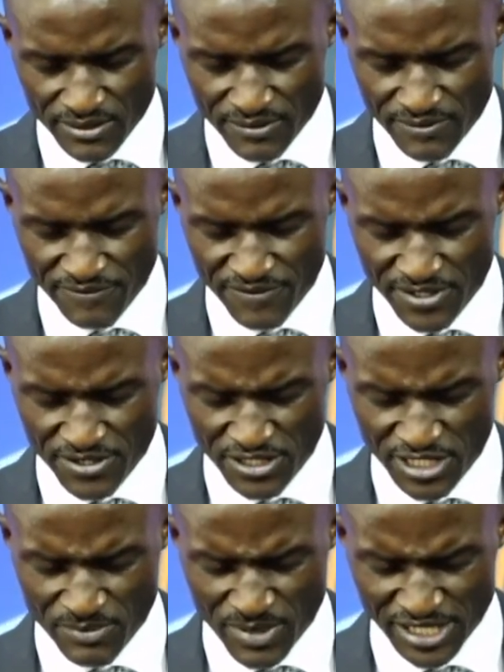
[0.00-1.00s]
Father,
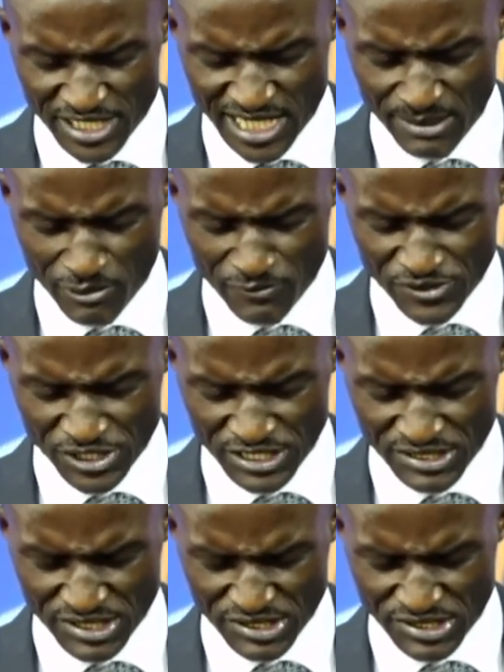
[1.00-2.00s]
in the mighty name of
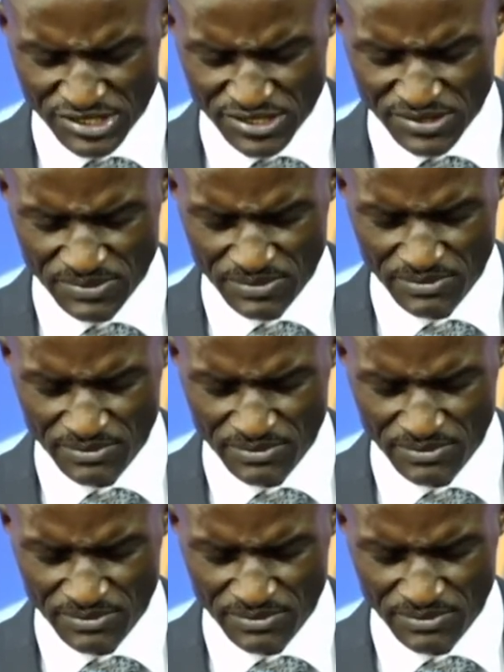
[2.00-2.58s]
Jesus,